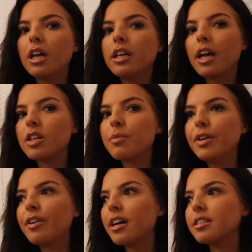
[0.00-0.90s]
Yeah, that's why
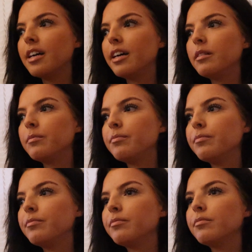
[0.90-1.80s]
you guys are here.
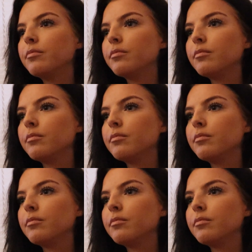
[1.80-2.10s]
Well,